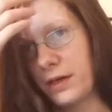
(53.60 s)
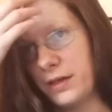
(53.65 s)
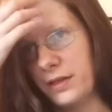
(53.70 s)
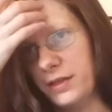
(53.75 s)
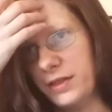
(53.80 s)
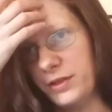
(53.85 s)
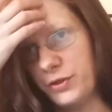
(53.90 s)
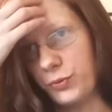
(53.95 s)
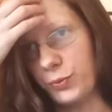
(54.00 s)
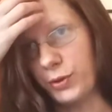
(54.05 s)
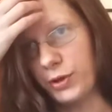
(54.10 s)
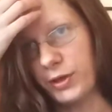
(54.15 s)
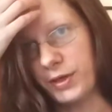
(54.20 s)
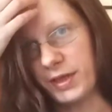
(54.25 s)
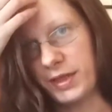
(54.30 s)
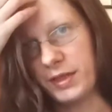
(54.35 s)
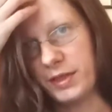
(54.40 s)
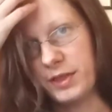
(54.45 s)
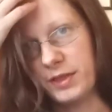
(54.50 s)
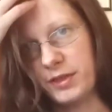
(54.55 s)
This word
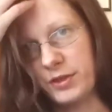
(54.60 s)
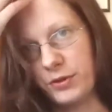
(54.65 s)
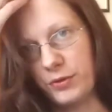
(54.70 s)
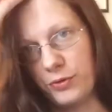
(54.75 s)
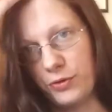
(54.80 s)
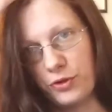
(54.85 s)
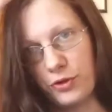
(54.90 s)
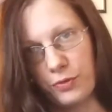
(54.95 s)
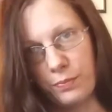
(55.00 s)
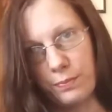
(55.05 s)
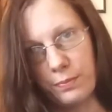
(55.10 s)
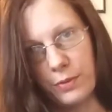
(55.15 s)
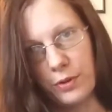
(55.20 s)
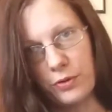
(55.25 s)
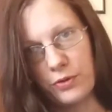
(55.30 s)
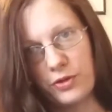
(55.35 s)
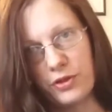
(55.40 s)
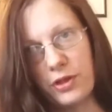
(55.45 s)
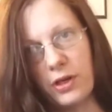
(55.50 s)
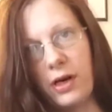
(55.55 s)
is used
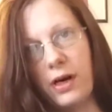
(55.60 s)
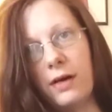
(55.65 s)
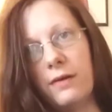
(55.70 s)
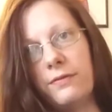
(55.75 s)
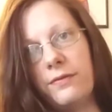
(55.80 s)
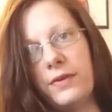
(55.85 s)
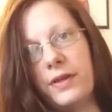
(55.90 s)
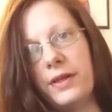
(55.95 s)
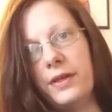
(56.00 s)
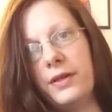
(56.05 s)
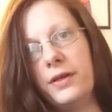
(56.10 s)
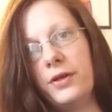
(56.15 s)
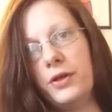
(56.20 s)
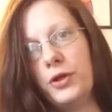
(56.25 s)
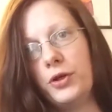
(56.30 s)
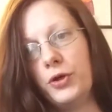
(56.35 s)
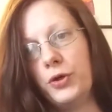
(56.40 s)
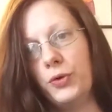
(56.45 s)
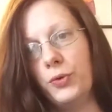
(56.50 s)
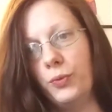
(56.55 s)
most often
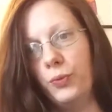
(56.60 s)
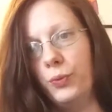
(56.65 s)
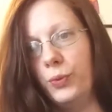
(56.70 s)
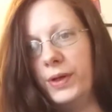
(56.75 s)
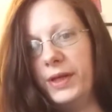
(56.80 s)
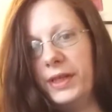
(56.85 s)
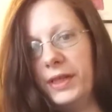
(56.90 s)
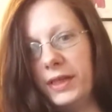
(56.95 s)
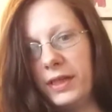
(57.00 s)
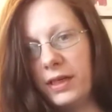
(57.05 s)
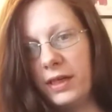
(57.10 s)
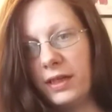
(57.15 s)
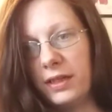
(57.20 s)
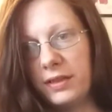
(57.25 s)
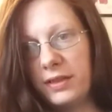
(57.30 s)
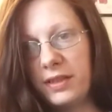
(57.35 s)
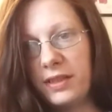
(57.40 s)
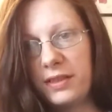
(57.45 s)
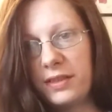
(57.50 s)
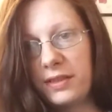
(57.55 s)
when
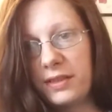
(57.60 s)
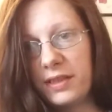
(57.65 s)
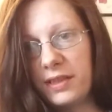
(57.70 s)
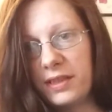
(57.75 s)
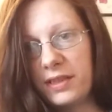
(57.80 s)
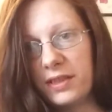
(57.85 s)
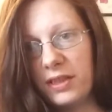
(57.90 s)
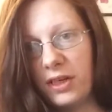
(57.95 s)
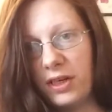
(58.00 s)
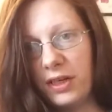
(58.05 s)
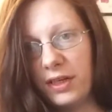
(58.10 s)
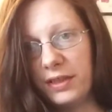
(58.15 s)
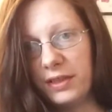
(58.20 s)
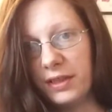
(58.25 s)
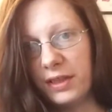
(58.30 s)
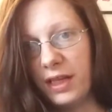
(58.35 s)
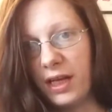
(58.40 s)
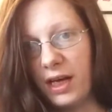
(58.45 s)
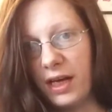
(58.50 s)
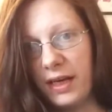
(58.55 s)
autistics
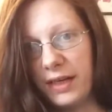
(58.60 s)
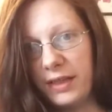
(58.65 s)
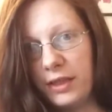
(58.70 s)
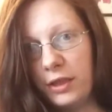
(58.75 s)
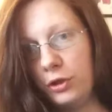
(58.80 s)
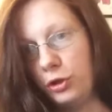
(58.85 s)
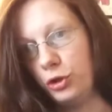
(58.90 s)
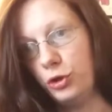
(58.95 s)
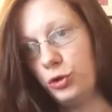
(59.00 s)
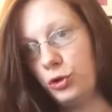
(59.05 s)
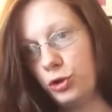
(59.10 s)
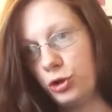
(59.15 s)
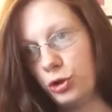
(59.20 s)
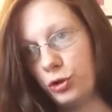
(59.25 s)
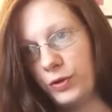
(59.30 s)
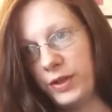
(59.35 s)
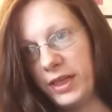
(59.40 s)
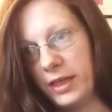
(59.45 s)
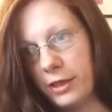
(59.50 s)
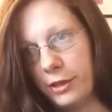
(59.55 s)
online,
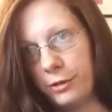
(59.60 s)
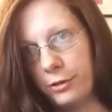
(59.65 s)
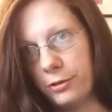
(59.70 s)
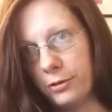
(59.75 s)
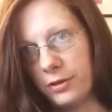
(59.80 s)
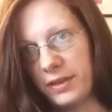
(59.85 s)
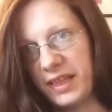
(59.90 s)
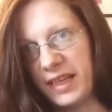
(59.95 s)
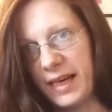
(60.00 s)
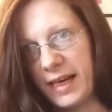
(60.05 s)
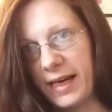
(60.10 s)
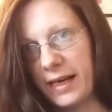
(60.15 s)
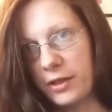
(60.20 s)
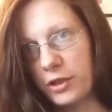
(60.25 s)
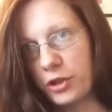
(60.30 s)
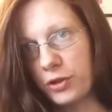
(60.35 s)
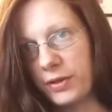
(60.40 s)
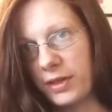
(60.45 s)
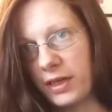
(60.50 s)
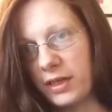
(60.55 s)
usually under the
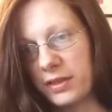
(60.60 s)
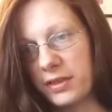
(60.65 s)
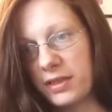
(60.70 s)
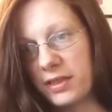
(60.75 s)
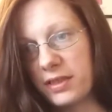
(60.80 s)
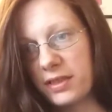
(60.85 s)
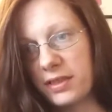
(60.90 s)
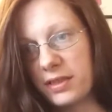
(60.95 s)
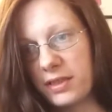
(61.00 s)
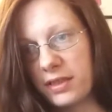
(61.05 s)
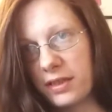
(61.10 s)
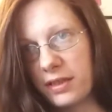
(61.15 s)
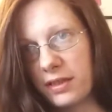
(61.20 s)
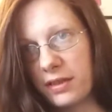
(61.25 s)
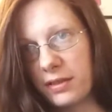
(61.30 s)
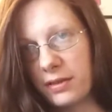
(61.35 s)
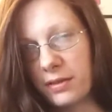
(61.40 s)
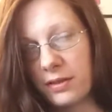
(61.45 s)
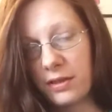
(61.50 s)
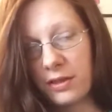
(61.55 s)
actually autistic
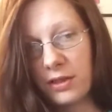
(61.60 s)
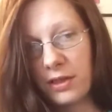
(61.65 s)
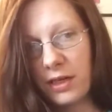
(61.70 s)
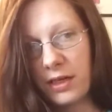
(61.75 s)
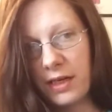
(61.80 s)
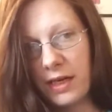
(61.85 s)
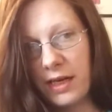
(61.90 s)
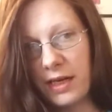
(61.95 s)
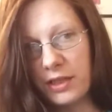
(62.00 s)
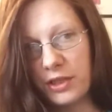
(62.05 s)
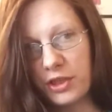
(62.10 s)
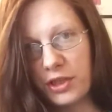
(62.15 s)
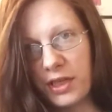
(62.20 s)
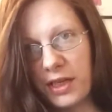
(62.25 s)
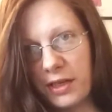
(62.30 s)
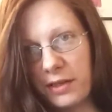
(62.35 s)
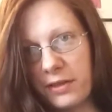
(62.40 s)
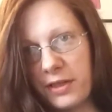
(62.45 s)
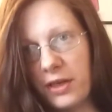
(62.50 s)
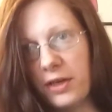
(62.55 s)

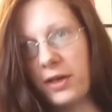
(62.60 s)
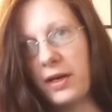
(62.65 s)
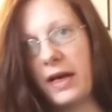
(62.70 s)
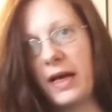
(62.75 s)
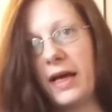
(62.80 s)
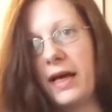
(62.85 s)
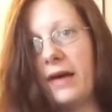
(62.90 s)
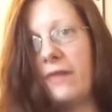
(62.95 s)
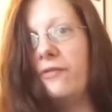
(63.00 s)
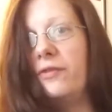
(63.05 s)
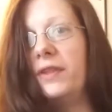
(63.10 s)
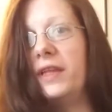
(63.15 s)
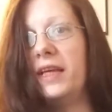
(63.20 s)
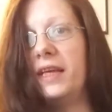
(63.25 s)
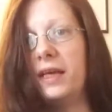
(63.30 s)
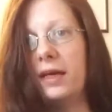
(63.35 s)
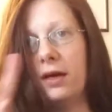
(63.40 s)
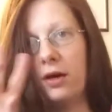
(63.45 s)
hashtag, there have the